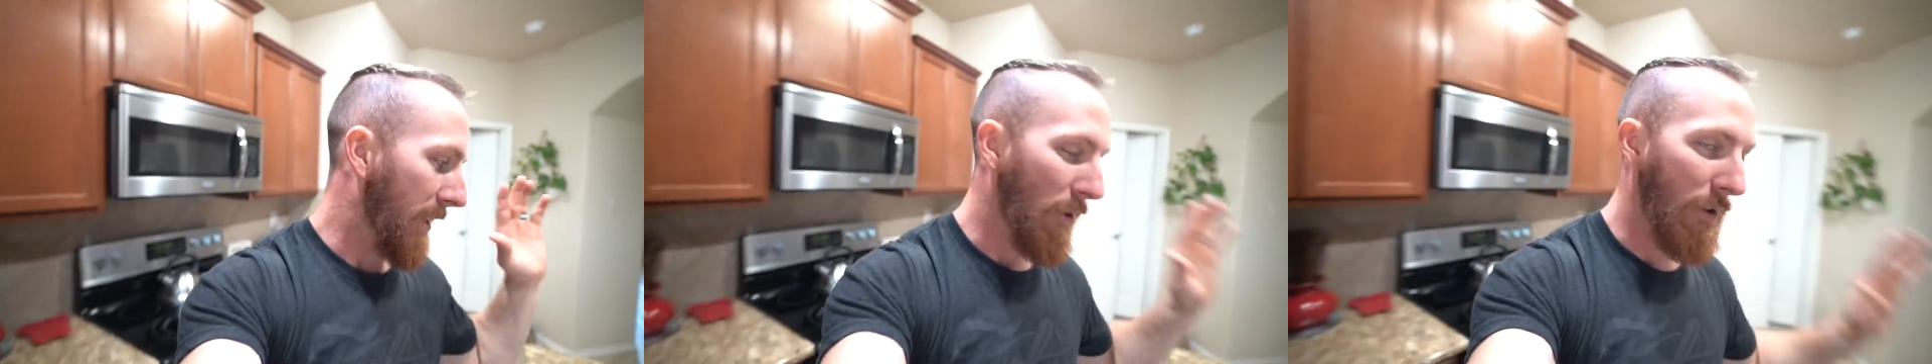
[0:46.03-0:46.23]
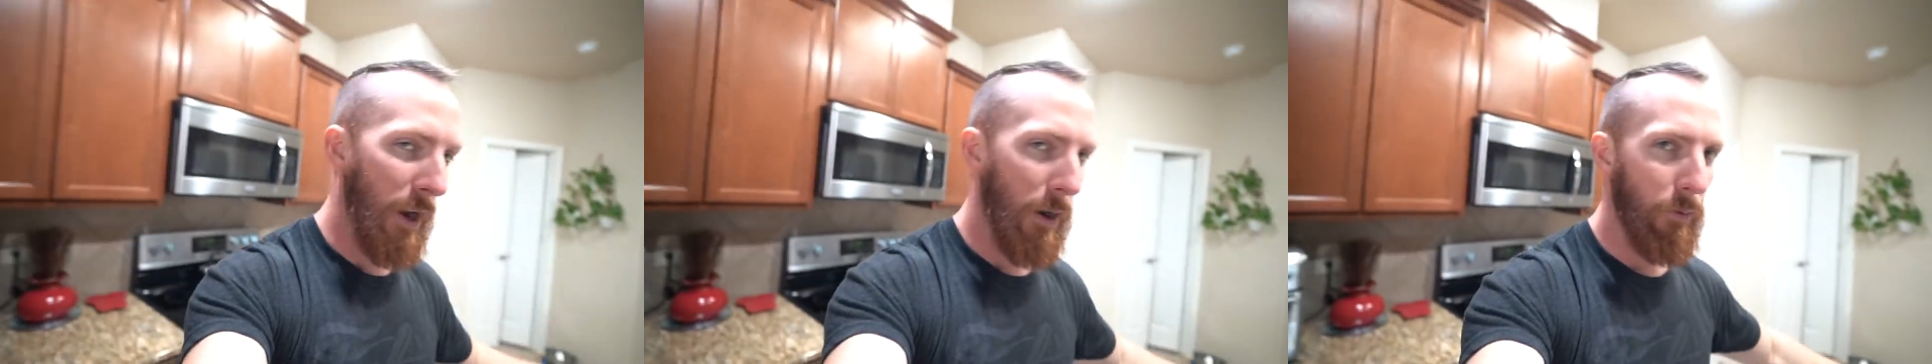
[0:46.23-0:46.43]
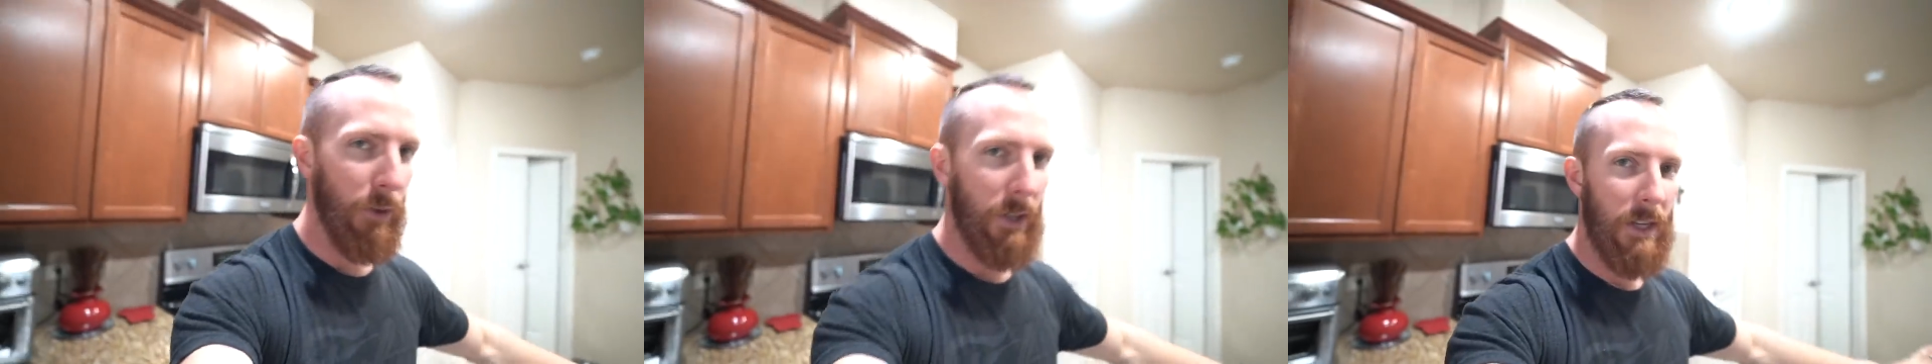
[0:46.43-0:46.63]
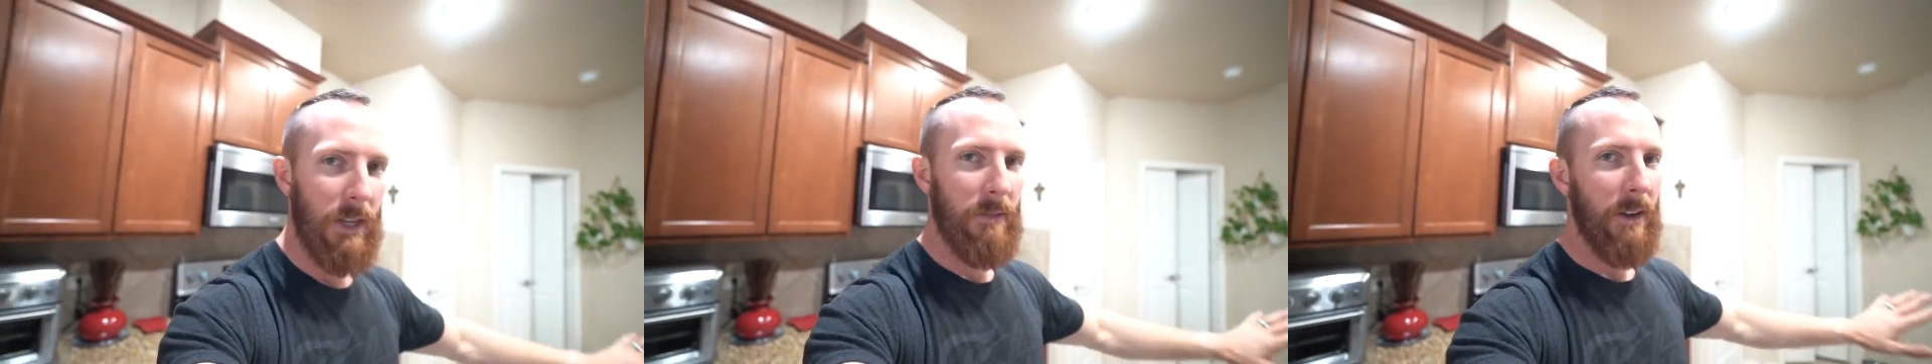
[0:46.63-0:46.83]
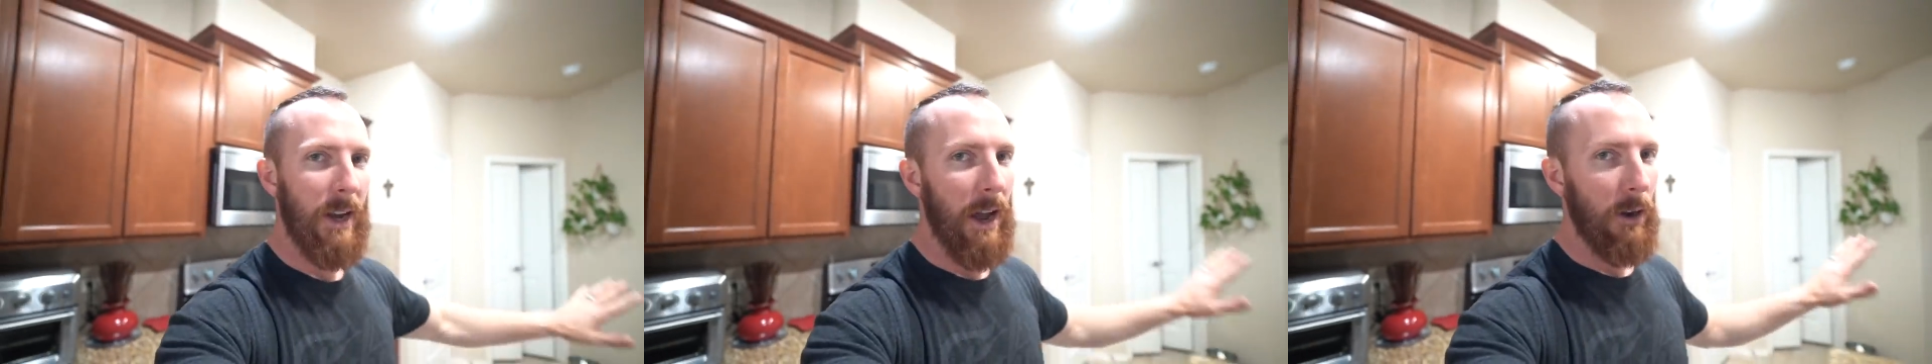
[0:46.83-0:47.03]
they're not really
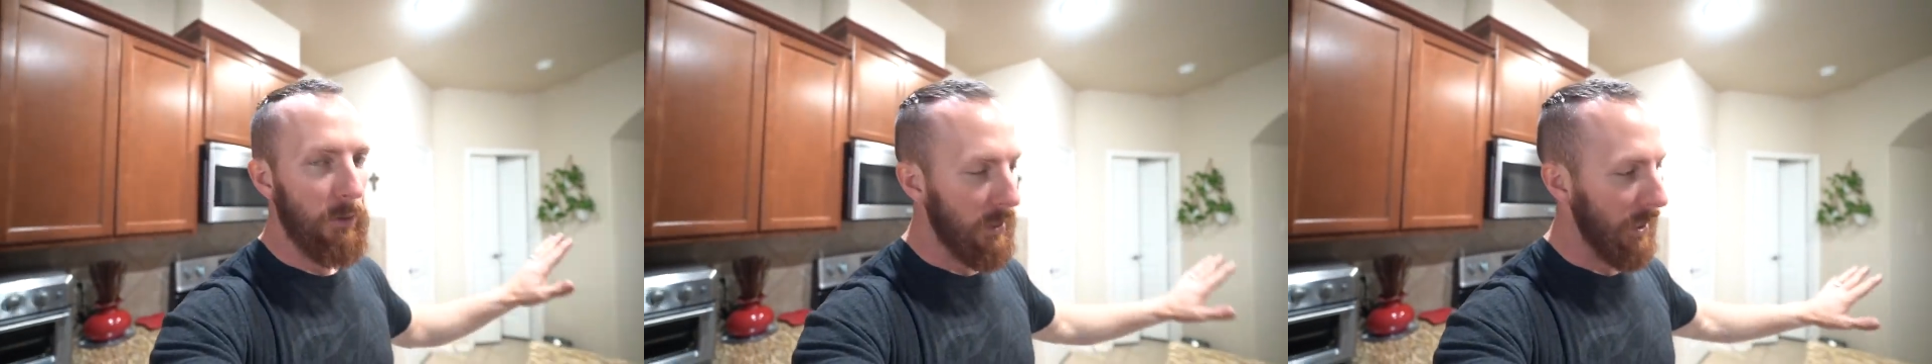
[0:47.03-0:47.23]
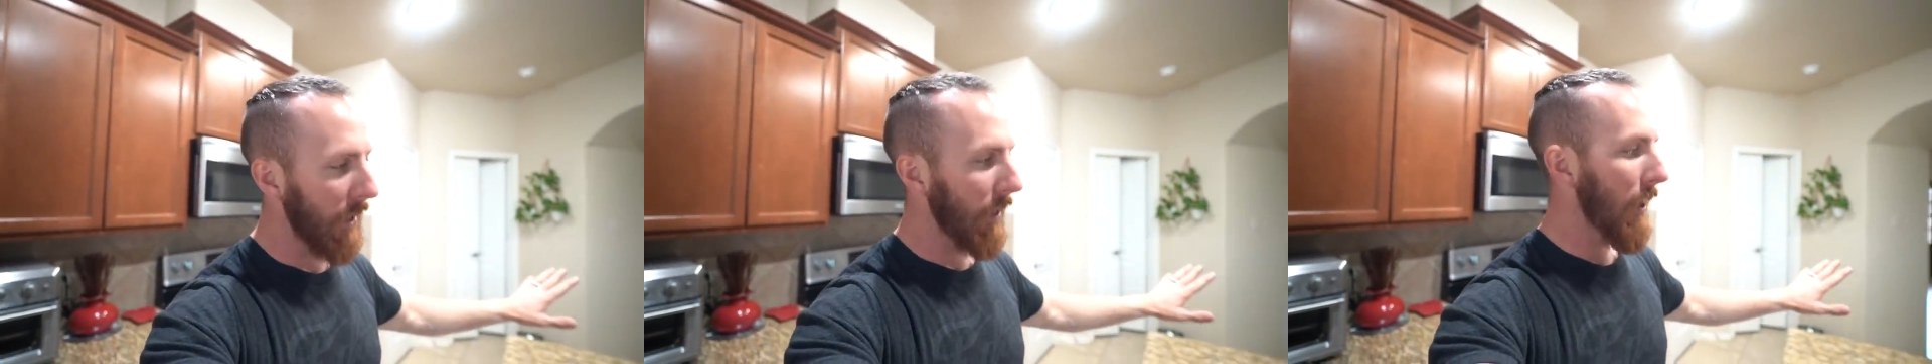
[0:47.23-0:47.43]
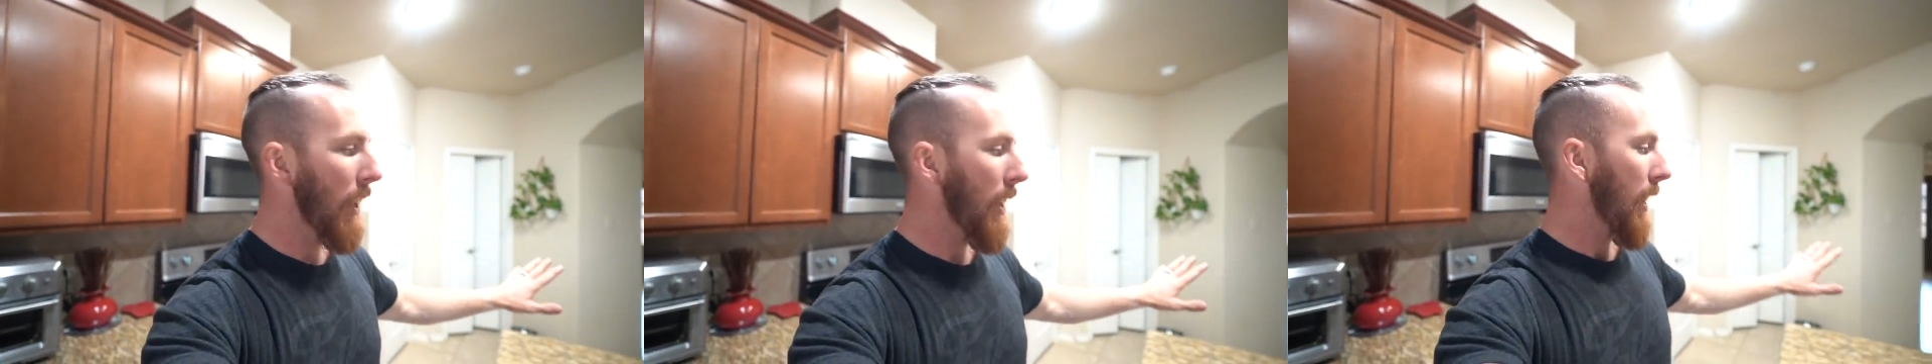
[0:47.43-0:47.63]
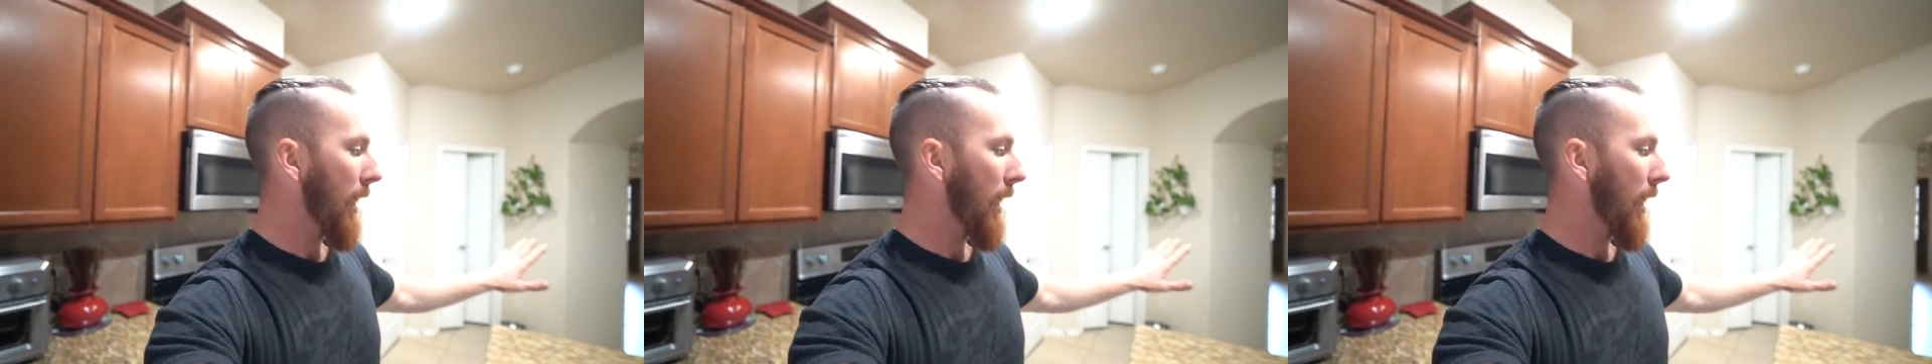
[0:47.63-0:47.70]
even out yet.